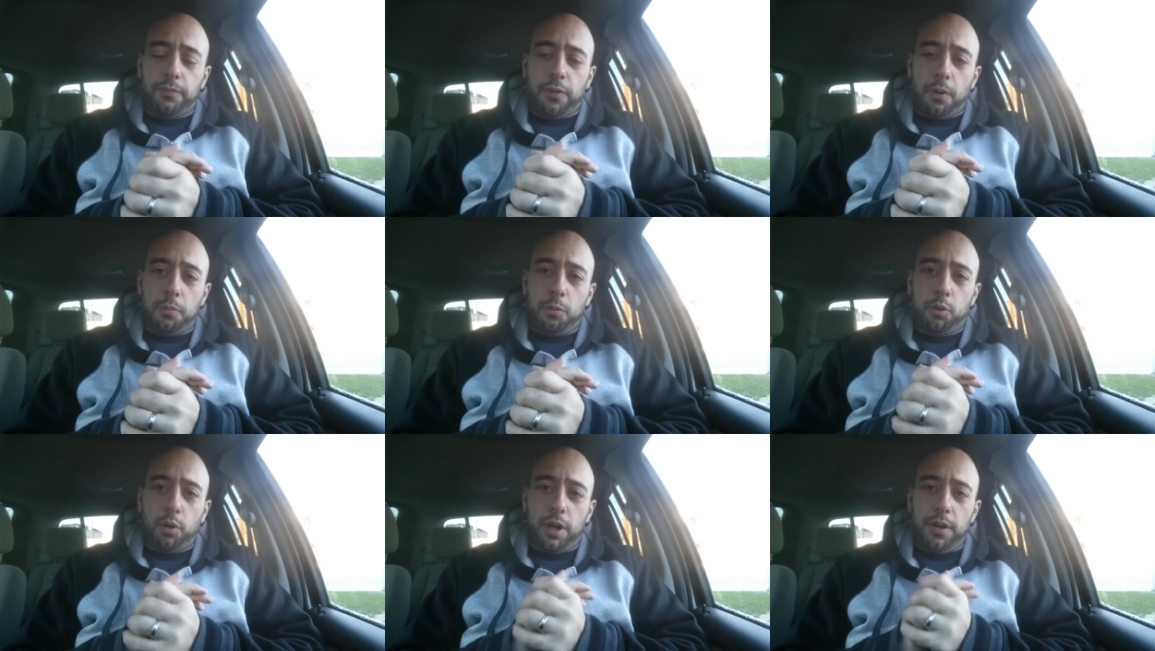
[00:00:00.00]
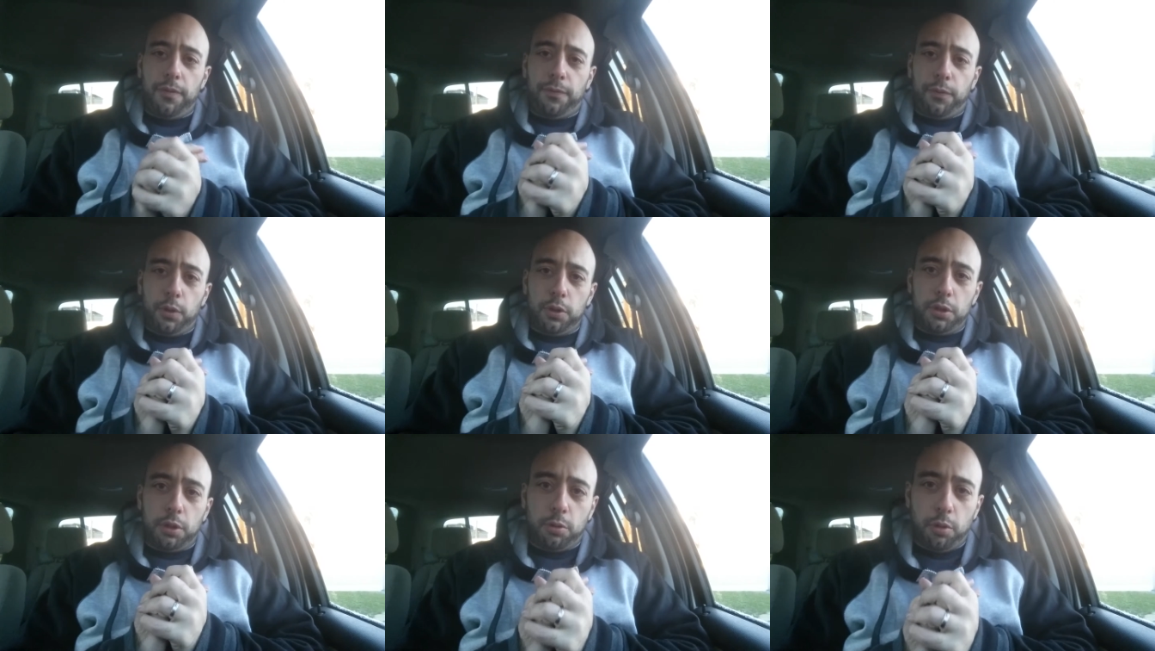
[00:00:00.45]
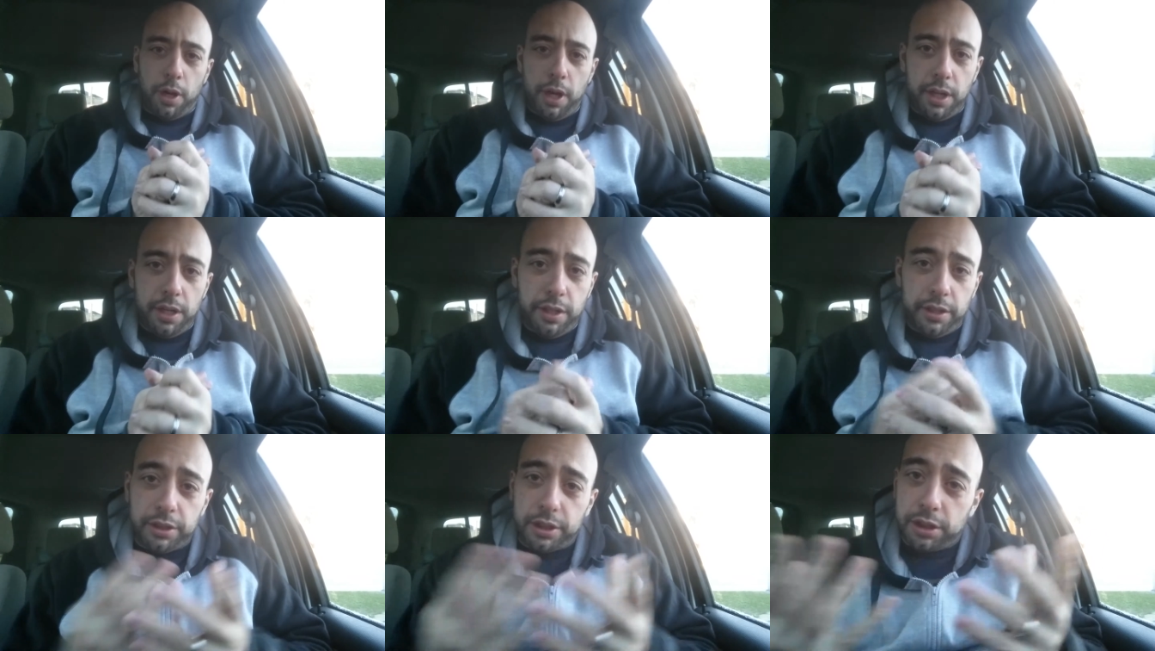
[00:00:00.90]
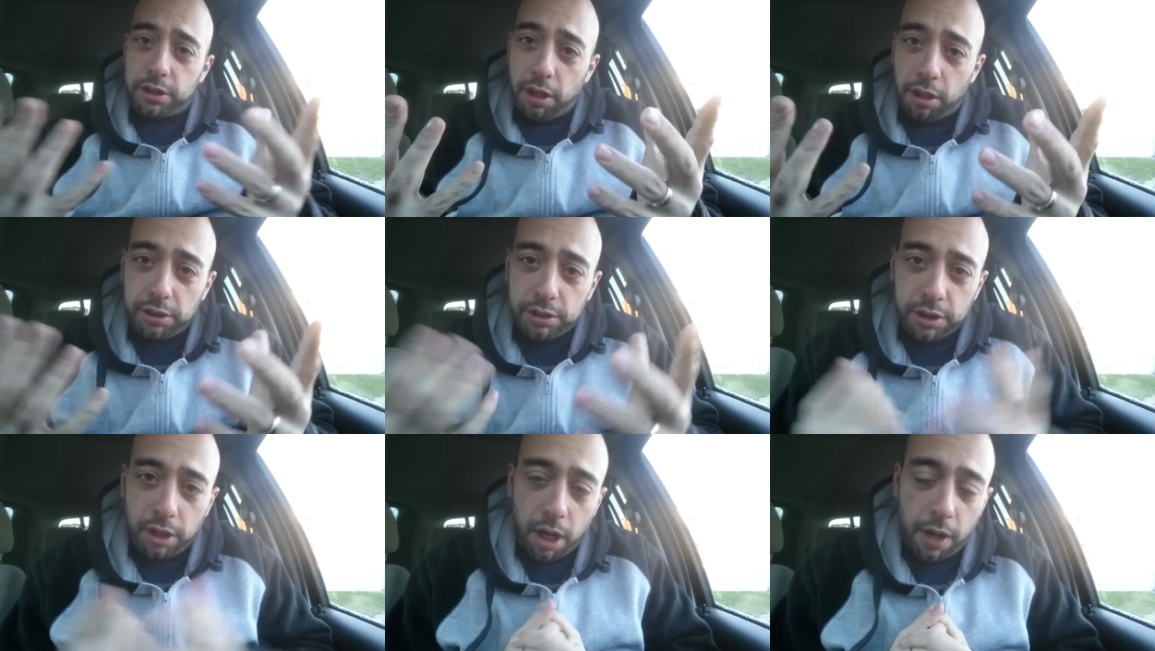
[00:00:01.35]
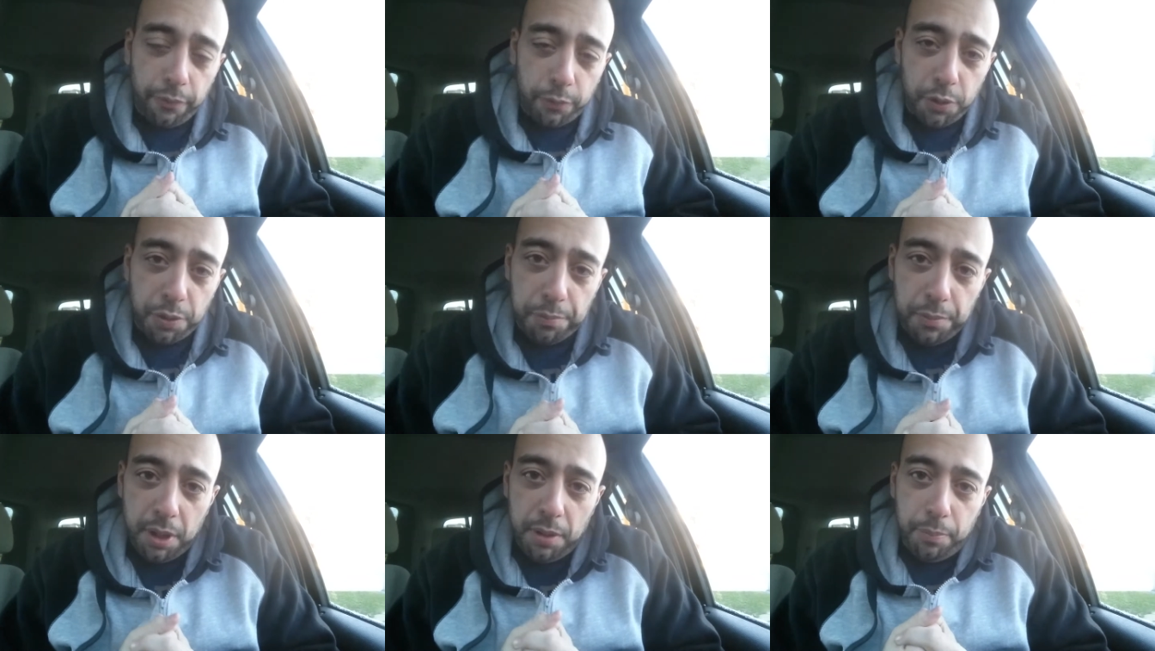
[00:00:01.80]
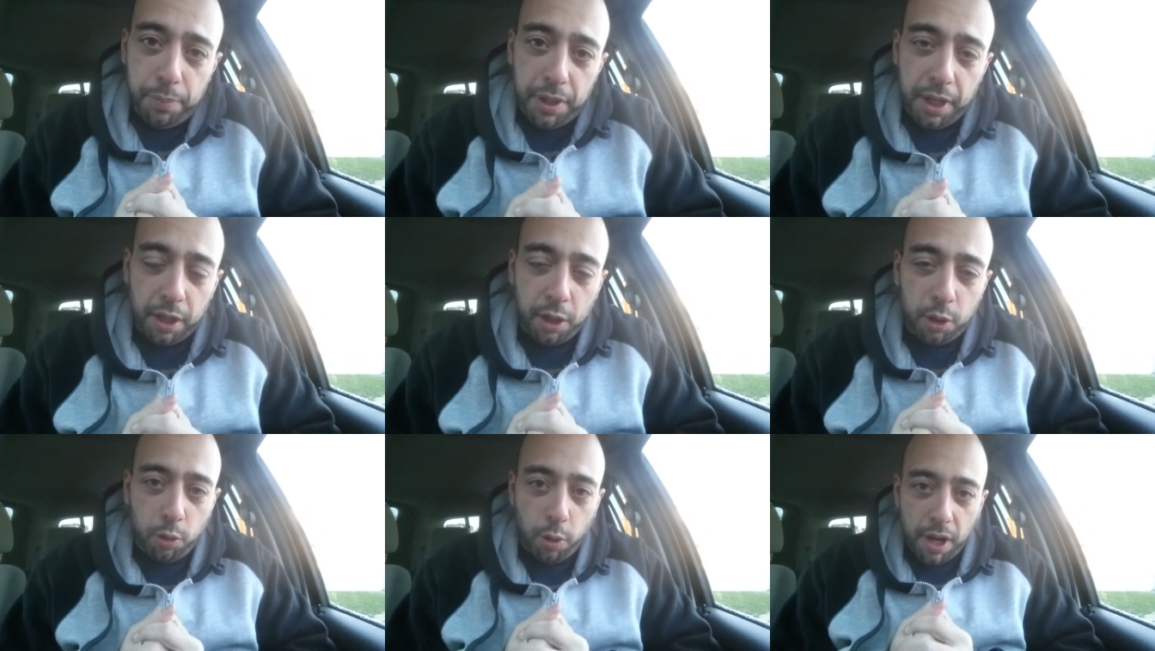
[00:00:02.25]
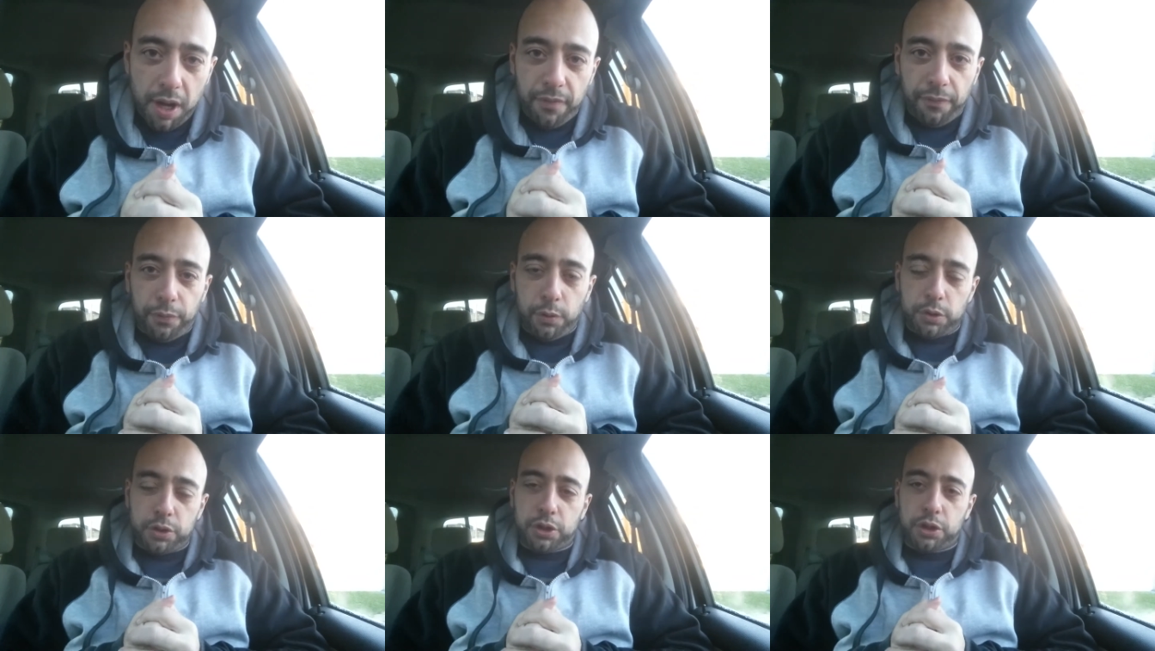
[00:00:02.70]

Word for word: From Grateful to Greatness starts off with me being grateful.